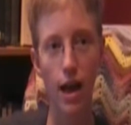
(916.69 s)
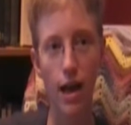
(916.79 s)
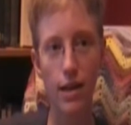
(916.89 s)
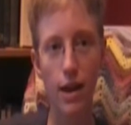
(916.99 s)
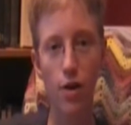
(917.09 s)

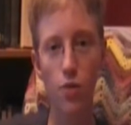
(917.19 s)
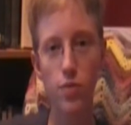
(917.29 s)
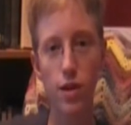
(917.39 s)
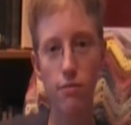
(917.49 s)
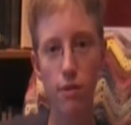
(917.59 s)
And I hope
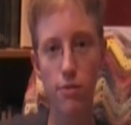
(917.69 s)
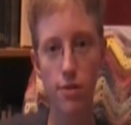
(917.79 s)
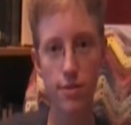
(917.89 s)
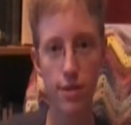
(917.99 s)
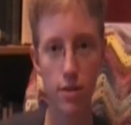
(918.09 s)
that we will
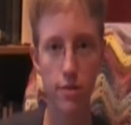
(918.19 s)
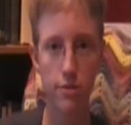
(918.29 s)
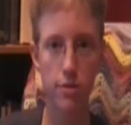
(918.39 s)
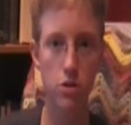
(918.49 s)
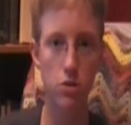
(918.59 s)
continue
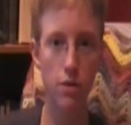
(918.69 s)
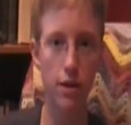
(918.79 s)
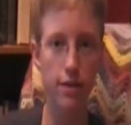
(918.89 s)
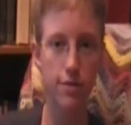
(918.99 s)
to enjoy